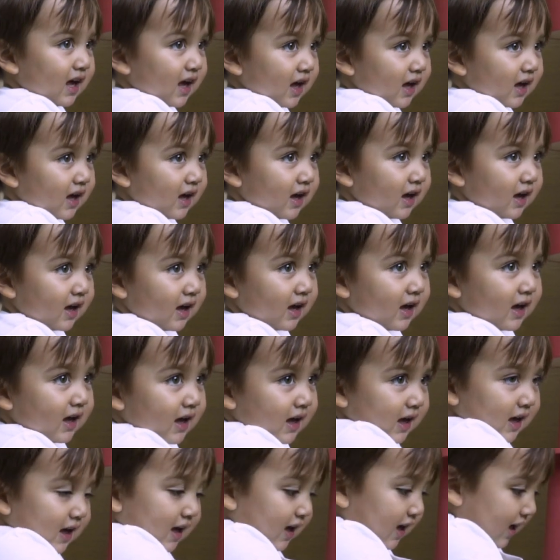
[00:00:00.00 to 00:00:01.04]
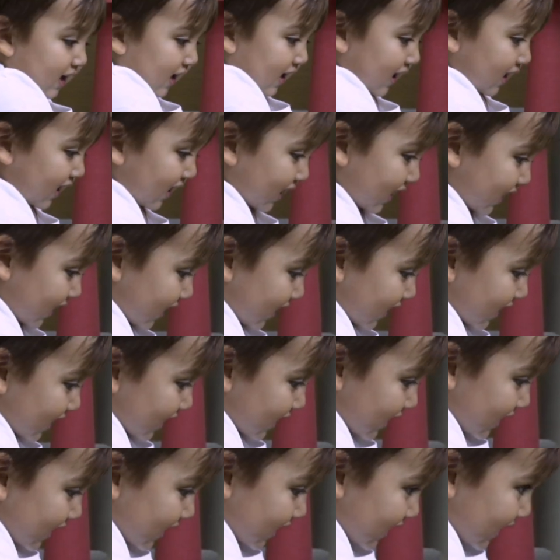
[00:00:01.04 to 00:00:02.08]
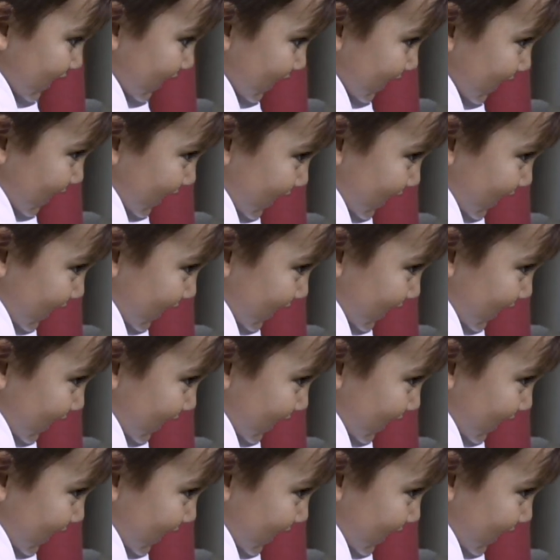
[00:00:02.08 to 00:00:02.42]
Nobody speaks.